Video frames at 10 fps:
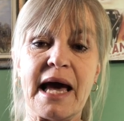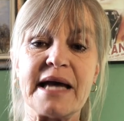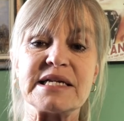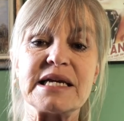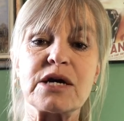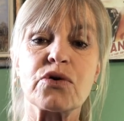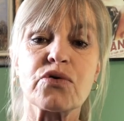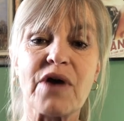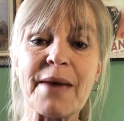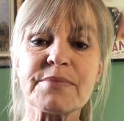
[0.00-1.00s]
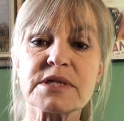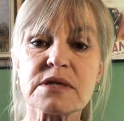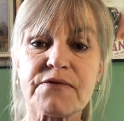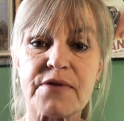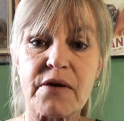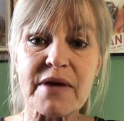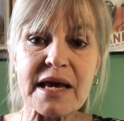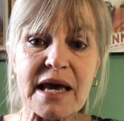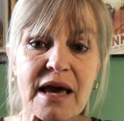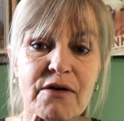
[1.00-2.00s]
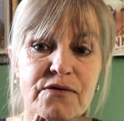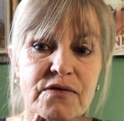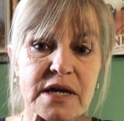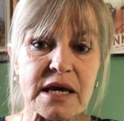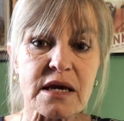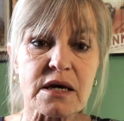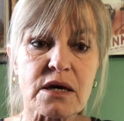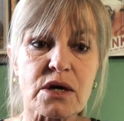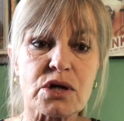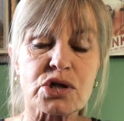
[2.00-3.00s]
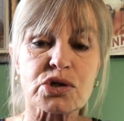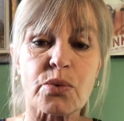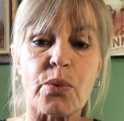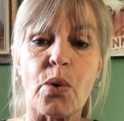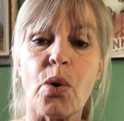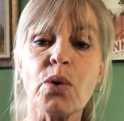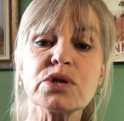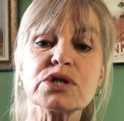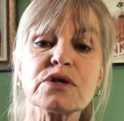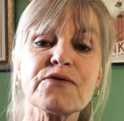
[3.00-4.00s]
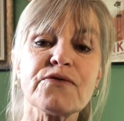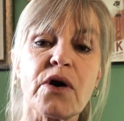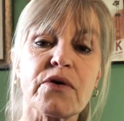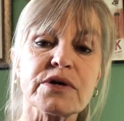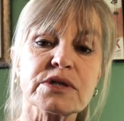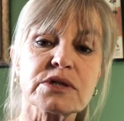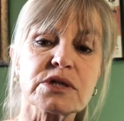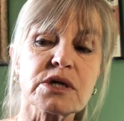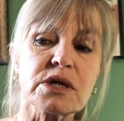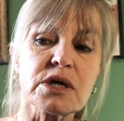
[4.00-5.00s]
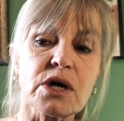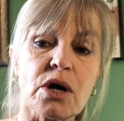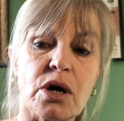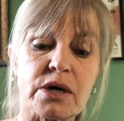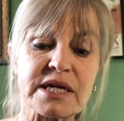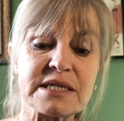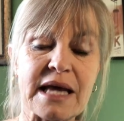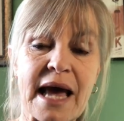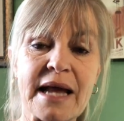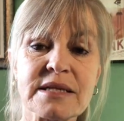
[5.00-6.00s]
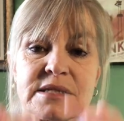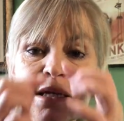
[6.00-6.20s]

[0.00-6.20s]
and he crept very carefully towards the forest on his hands